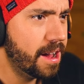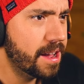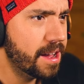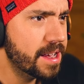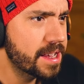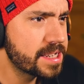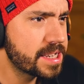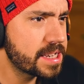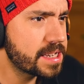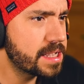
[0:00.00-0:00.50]

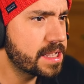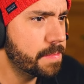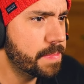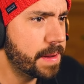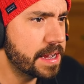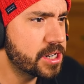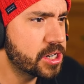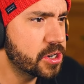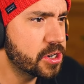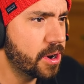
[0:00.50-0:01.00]
Is this the
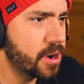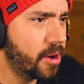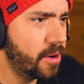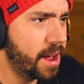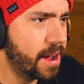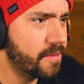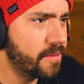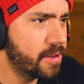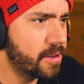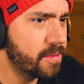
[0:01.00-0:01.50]
best shootout
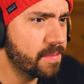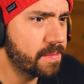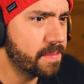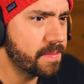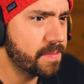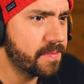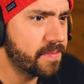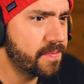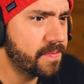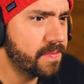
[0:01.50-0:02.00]
ever
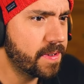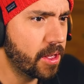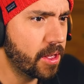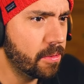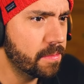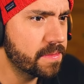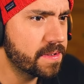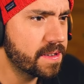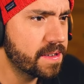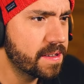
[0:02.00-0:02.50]

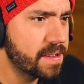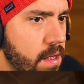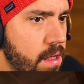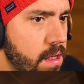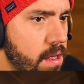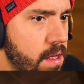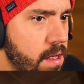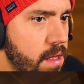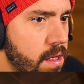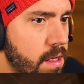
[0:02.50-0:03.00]
filmed?
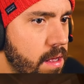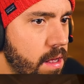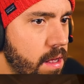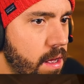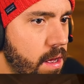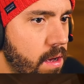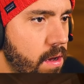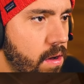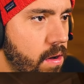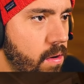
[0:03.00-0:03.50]

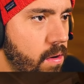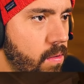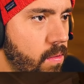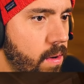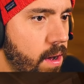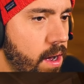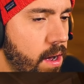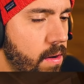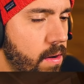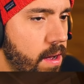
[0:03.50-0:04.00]
Oh,
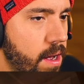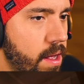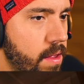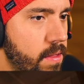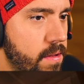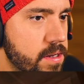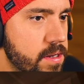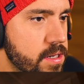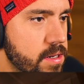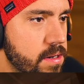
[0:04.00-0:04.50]
wow.
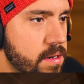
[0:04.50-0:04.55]
This...